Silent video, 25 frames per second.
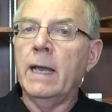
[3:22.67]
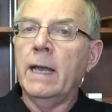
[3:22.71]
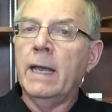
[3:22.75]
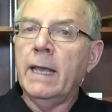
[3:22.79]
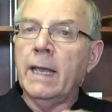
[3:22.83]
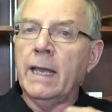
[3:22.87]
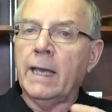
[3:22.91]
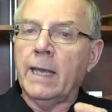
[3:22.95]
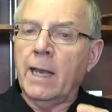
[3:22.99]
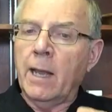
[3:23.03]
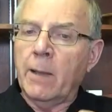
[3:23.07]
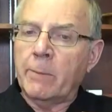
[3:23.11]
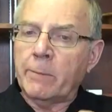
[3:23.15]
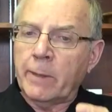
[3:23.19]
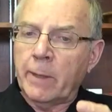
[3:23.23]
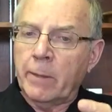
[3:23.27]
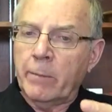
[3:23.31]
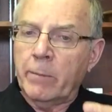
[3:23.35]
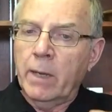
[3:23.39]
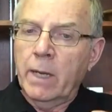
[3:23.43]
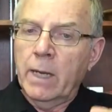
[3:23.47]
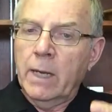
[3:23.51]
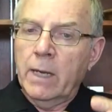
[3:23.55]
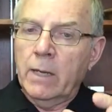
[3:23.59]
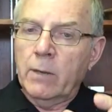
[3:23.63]
He can help
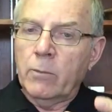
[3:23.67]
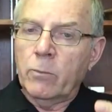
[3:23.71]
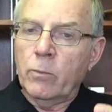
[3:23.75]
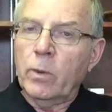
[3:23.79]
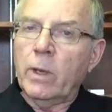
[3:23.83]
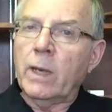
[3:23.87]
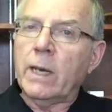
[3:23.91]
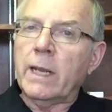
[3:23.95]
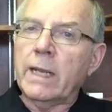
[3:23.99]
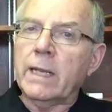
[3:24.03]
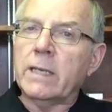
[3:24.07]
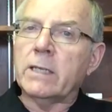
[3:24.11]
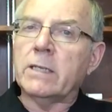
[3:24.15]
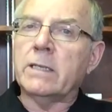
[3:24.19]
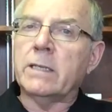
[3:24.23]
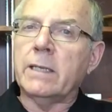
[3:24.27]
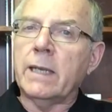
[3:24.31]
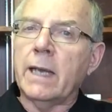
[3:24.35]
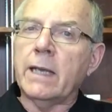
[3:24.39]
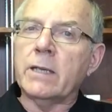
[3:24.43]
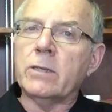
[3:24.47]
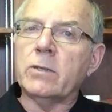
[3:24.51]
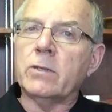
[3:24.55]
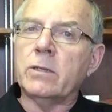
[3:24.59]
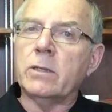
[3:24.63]
them really
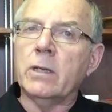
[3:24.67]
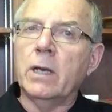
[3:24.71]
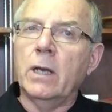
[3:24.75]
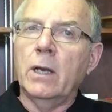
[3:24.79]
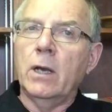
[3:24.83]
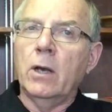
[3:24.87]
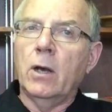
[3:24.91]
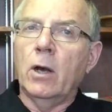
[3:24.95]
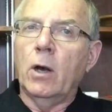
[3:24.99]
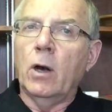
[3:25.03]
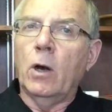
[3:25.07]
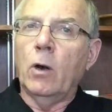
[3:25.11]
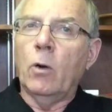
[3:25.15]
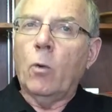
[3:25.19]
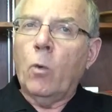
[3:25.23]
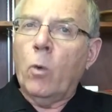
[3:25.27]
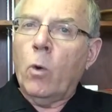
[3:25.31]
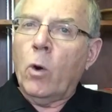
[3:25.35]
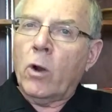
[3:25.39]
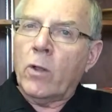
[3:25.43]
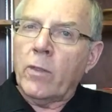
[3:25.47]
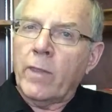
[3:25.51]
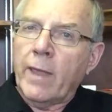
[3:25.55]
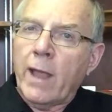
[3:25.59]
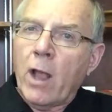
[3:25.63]
assess
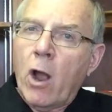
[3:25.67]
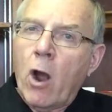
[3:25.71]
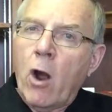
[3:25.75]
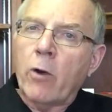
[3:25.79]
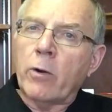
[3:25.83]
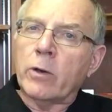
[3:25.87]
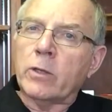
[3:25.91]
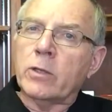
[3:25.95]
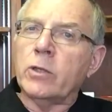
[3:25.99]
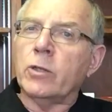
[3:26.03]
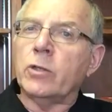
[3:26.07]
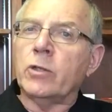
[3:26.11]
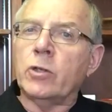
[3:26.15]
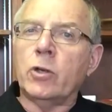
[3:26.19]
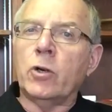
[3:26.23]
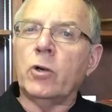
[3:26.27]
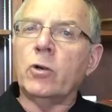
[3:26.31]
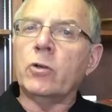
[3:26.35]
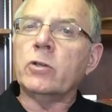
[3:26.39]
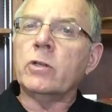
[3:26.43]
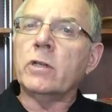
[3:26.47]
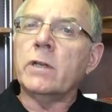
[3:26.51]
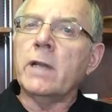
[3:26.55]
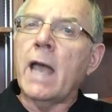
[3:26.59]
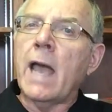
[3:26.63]
where they are as a
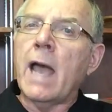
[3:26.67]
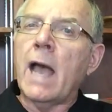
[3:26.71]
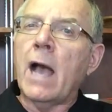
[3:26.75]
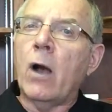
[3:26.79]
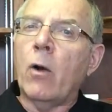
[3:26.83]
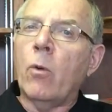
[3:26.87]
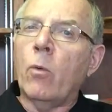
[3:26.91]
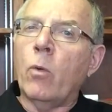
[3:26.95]
church now.